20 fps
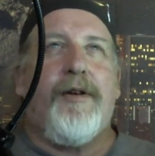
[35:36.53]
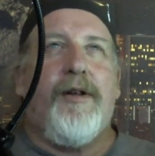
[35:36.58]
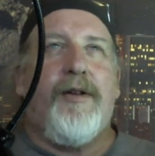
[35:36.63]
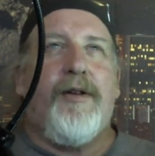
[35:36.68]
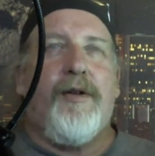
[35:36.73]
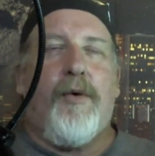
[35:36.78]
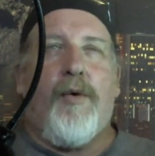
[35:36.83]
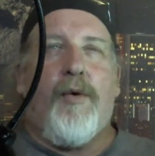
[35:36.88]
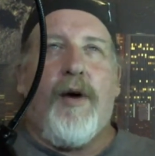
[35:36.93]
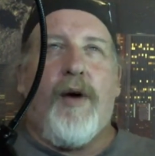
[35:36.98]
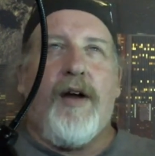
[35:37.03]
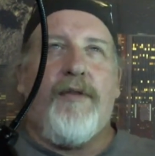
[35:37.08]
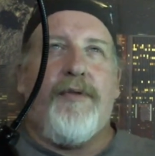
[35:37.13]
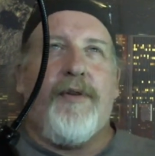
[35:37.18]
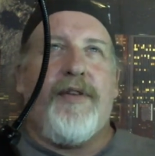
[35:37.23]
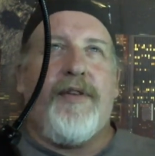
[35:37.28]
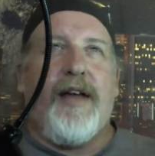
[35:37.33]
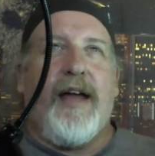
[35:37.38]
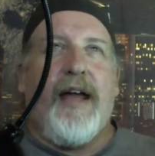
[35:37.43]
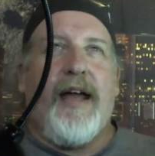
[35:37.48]
the wife
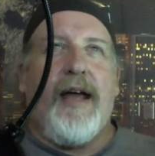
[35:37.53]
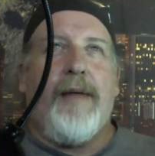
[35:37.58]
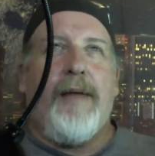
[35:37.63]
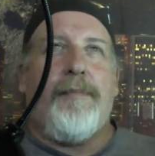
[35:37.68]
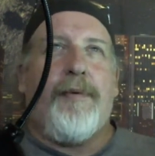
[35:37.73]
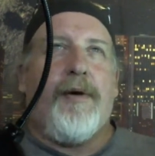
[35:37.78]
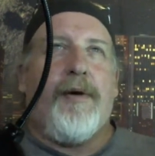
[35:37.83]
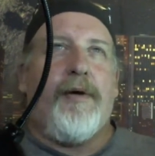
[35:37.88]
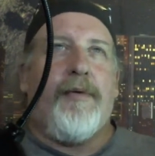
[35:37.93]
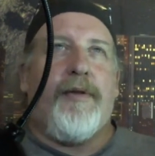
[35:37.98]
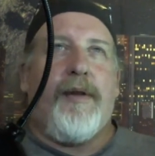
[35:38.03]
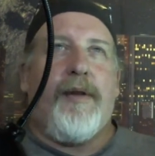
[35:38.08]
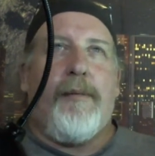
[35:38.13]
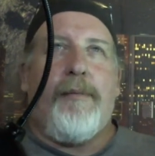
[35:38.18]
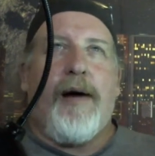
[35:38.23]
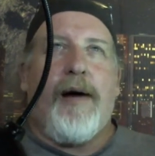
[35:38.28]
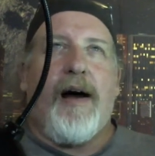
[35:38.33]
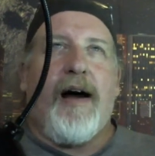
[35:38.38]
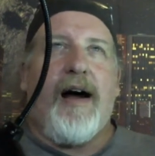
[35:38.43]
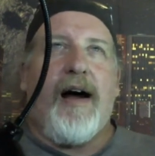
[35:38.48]
with the apron with a
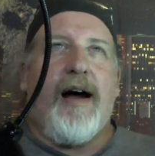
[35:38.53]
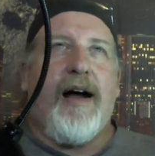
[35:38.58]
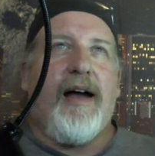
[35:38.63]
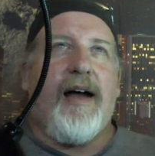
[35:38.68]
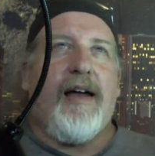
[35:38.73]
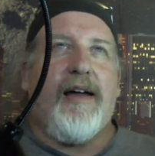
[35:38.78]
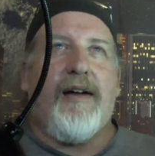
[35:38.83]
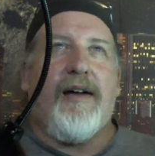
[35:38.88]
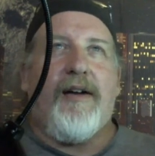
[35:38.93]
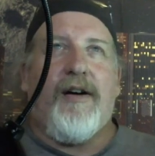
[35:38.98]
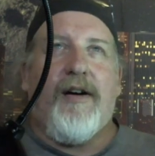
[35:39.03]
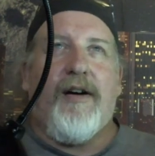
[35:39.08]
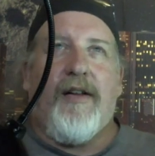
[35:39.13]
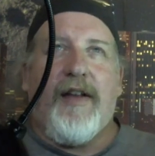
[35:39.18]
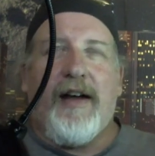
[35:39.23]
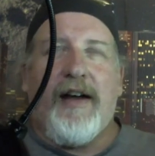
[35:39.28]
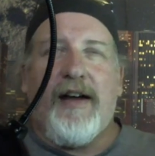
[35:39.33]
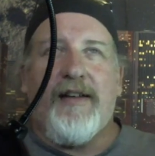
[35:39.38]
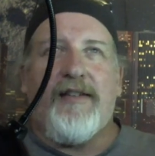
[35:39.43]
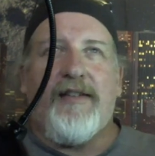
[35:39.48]
pie and all
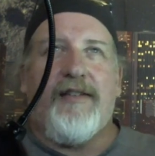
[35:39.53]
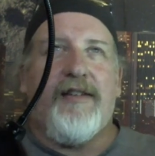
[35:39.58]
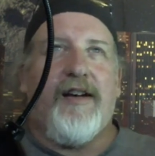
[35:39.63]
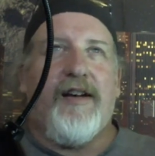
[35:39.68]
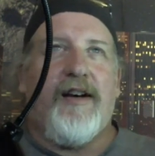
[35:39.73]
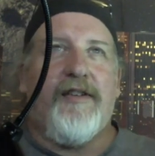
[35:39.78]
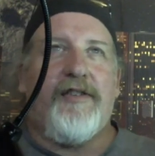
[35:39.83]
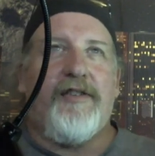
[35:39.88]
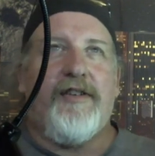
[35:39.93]
that stuff.